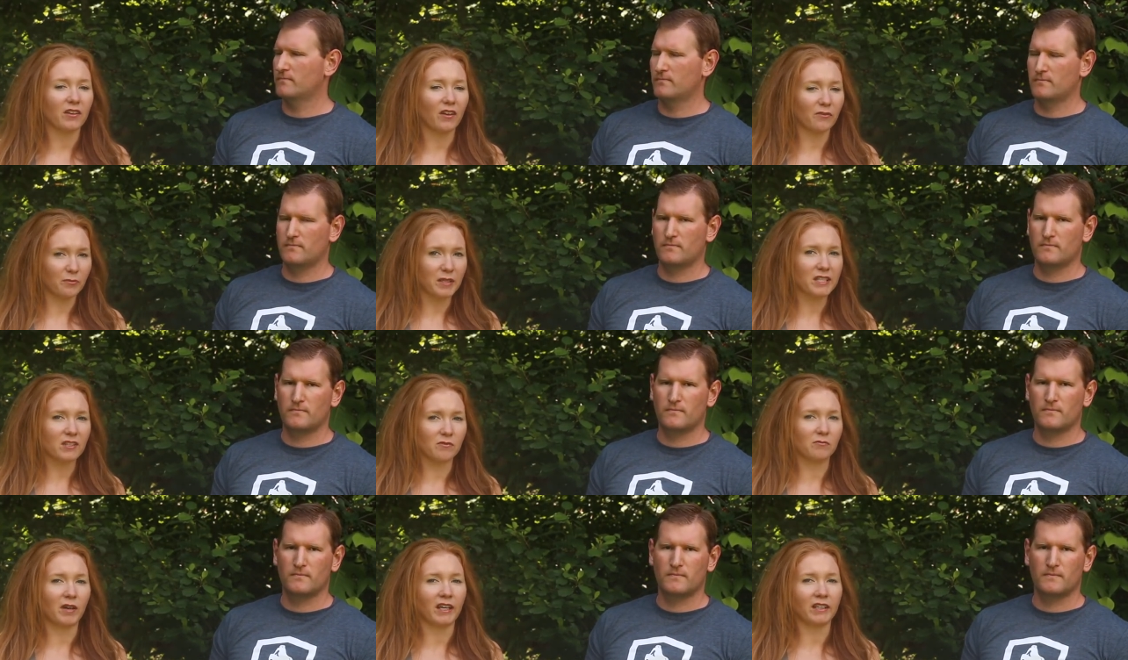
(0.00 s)
Speaker 1: you have
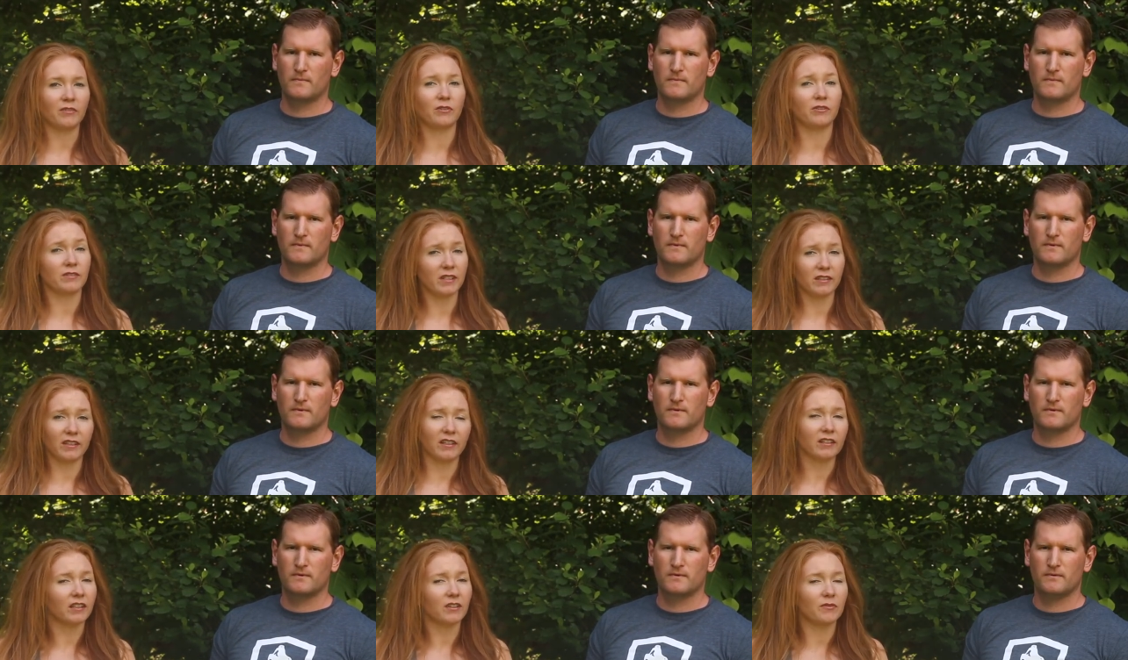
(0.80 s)
peace of mind if you did
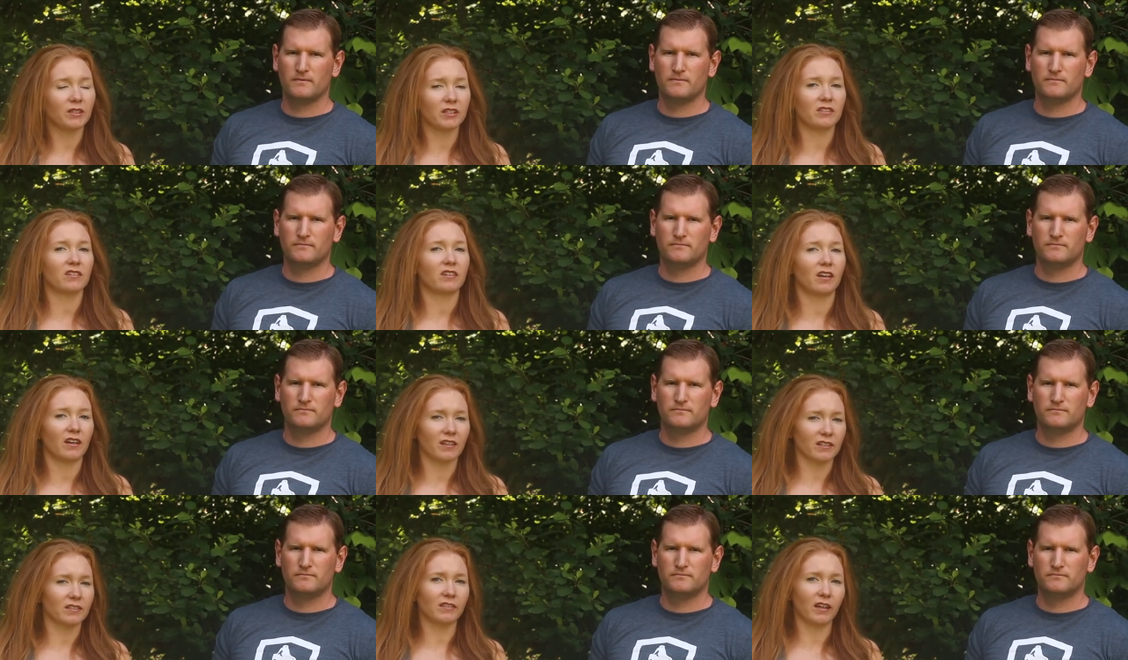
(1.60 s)
need to leave it in your
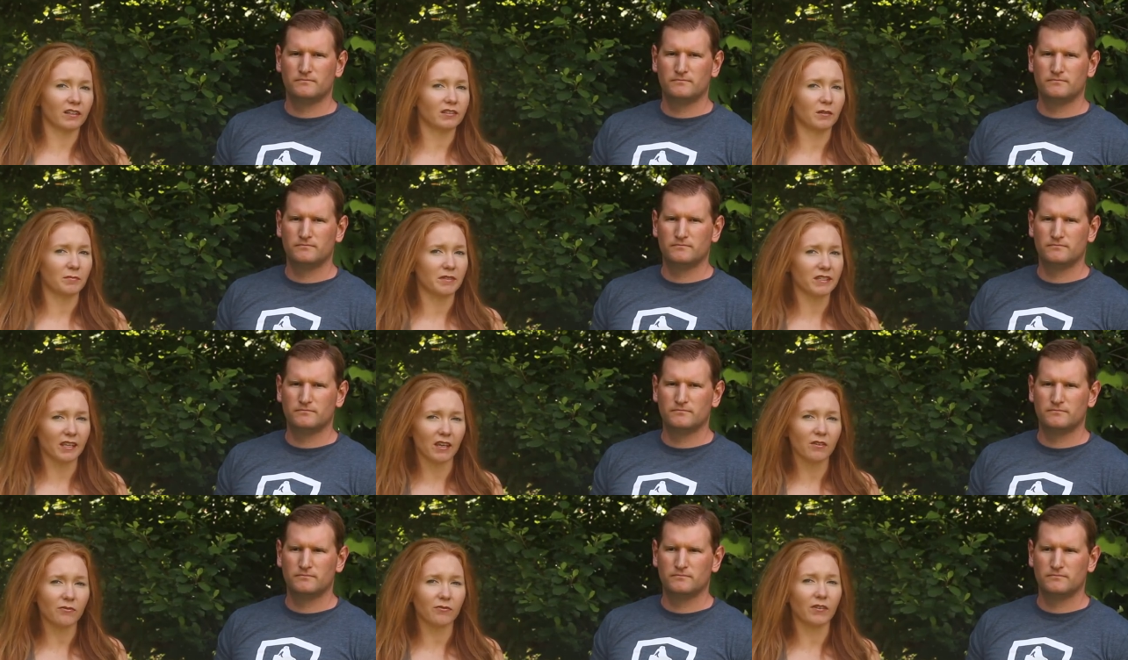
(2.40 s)
car. It's locked up
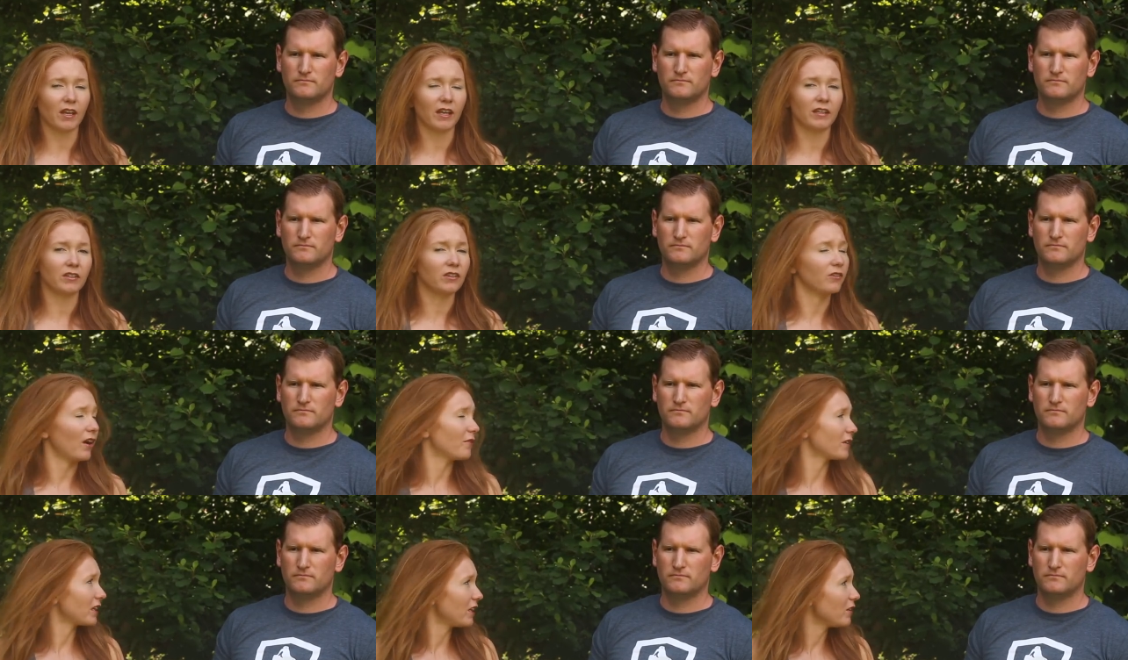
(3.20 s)
safe, and
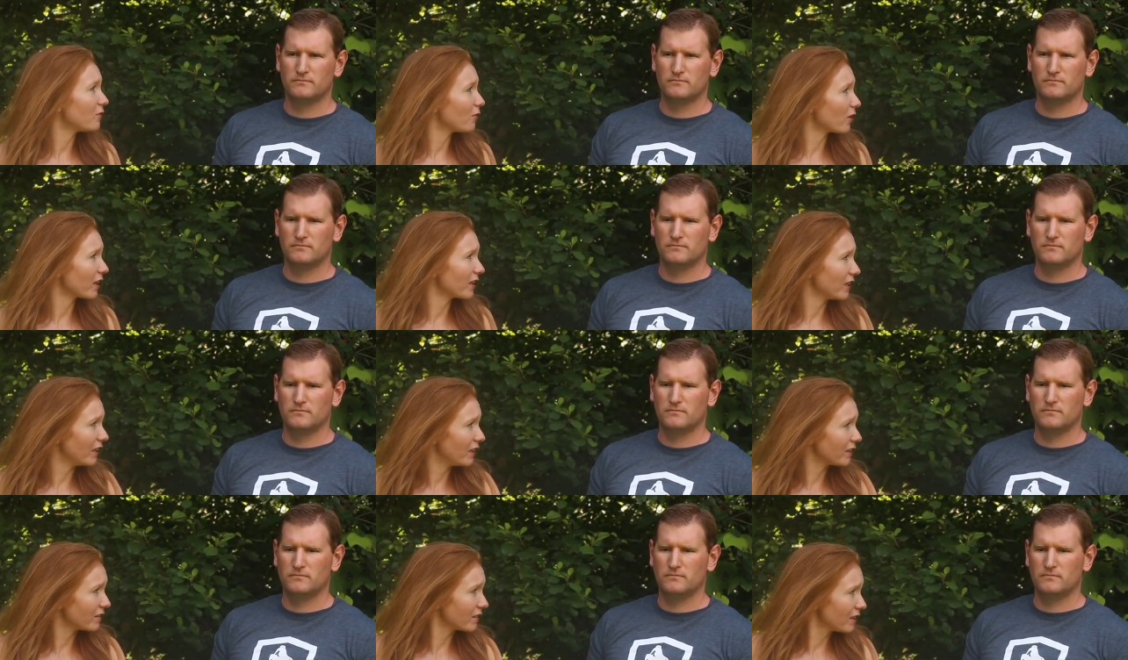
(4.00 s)
you have a key for it,
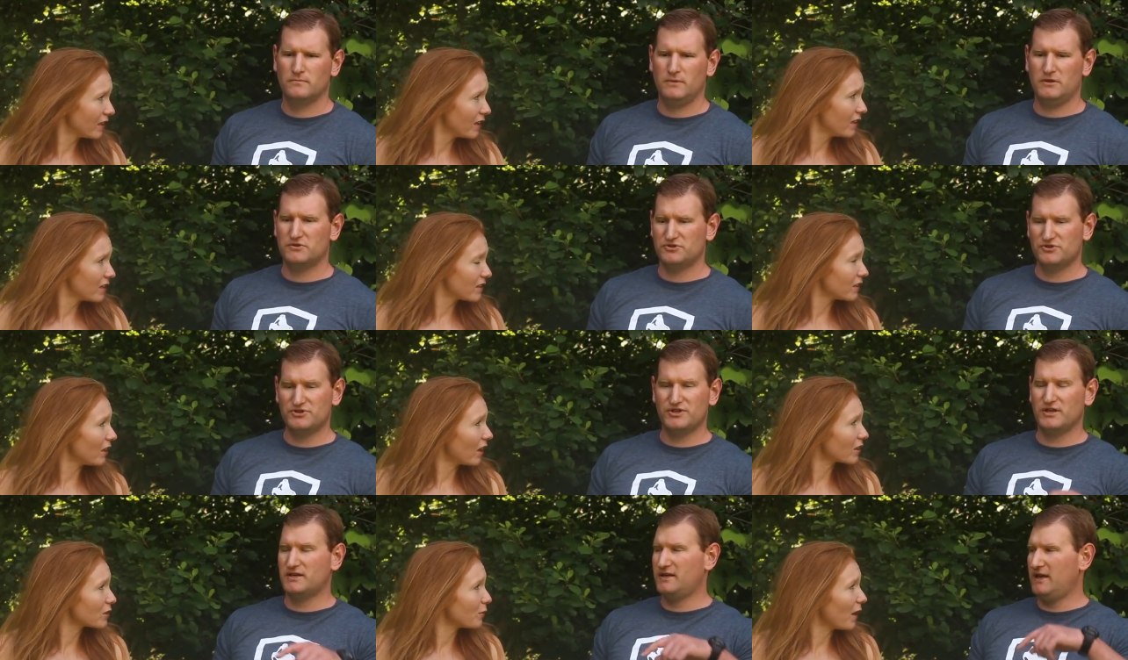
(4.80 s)
and. and and there's
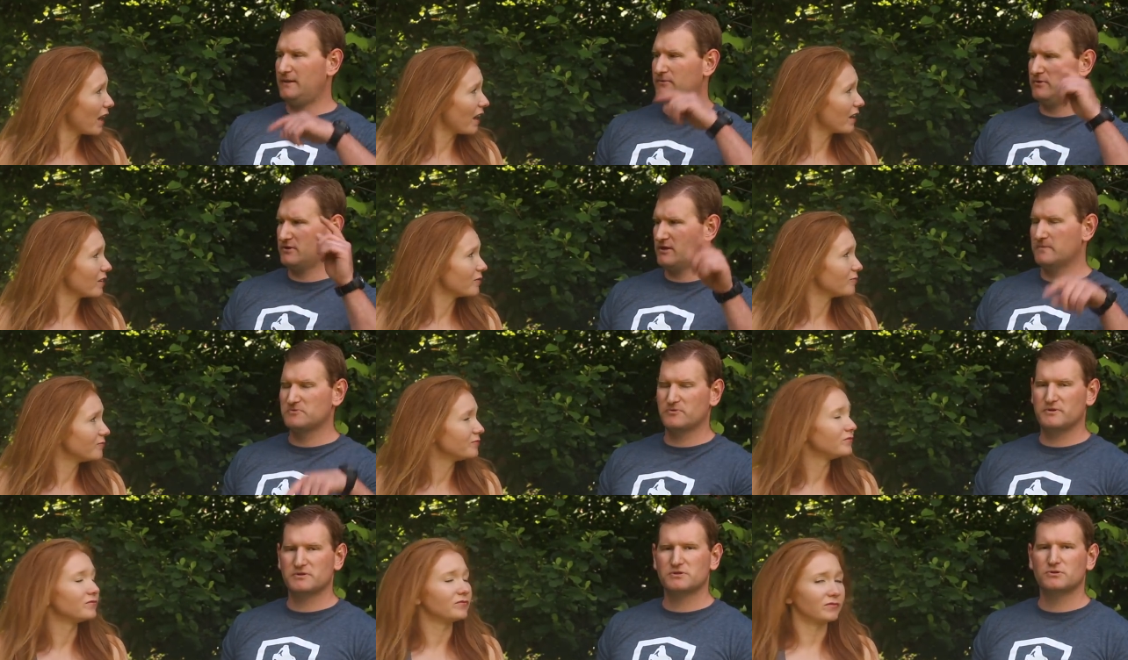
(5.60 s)
usually a cable away. that
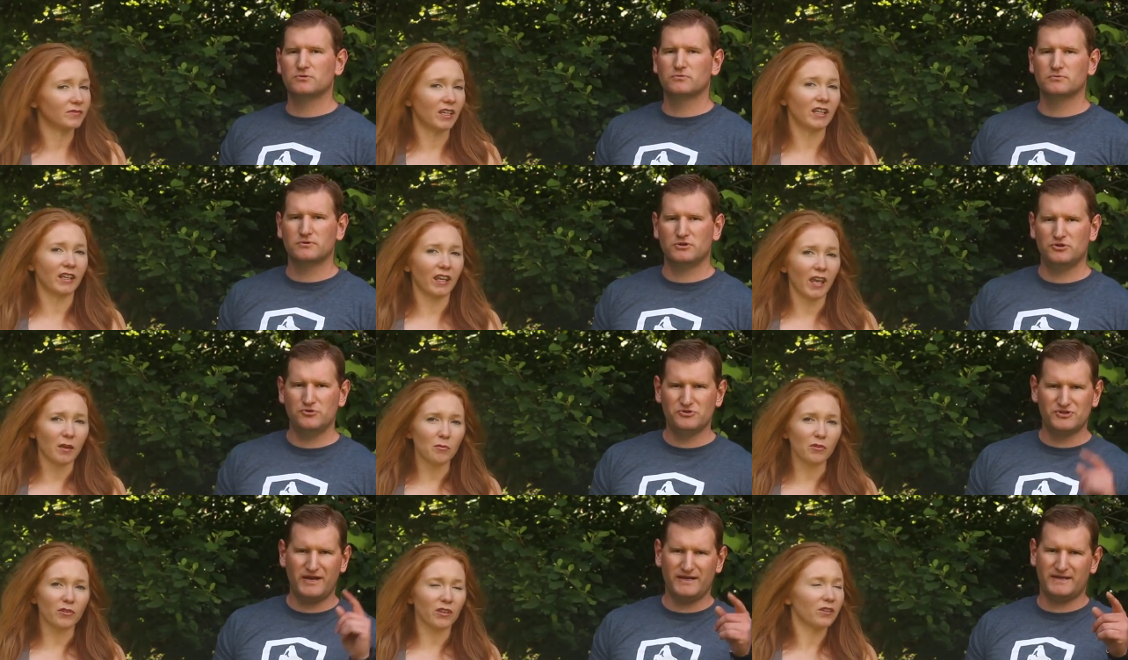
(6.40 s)
Speaker 2: comes with it too. And a
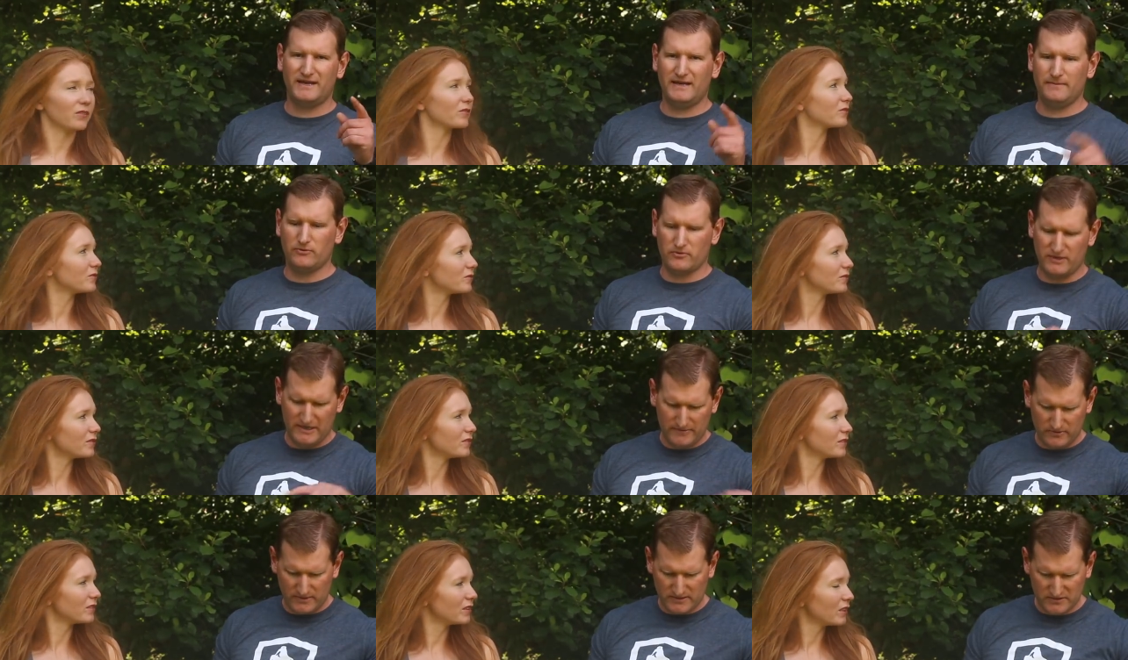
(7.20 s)
cable, Use that you... cable.
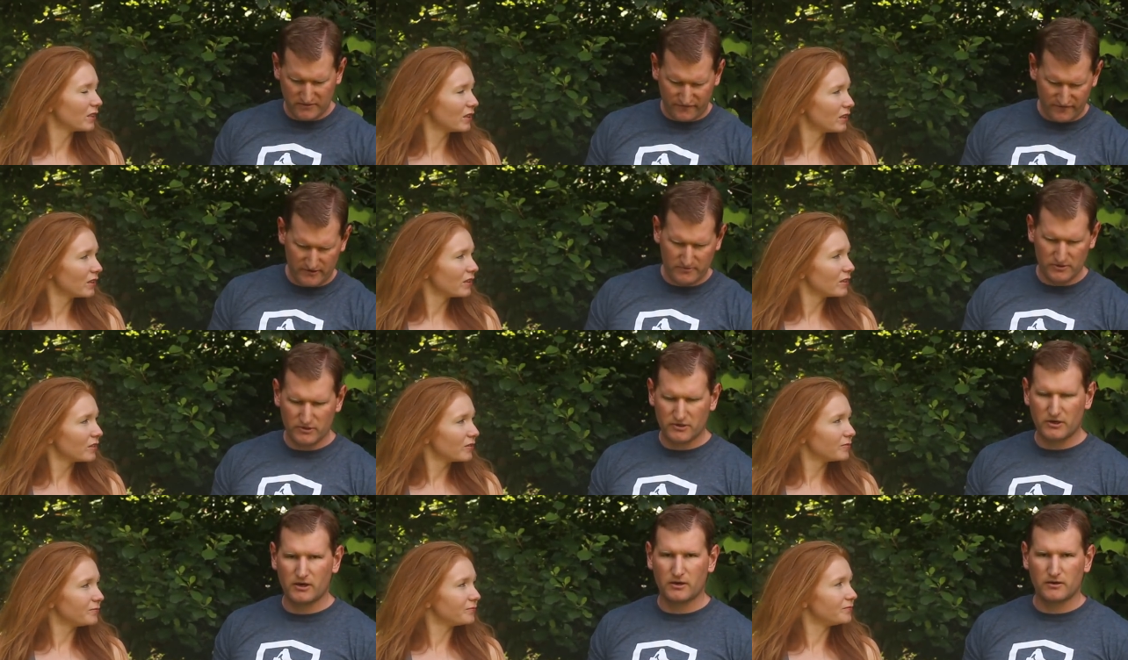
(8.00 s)
Cable that to the frame of
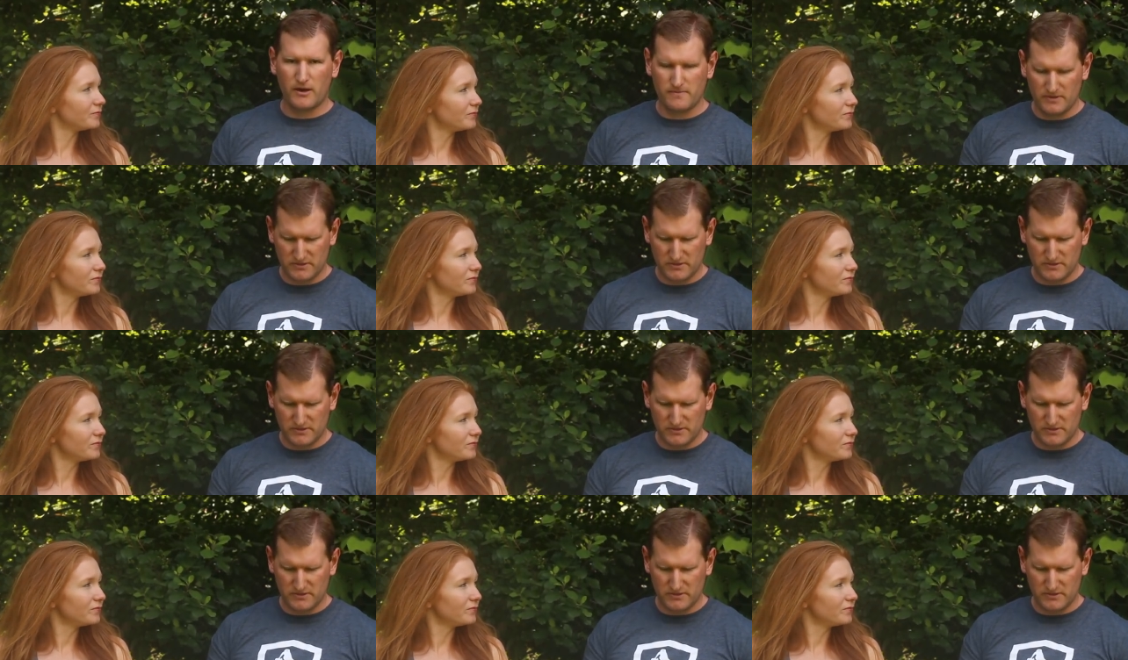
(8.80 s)
your car. I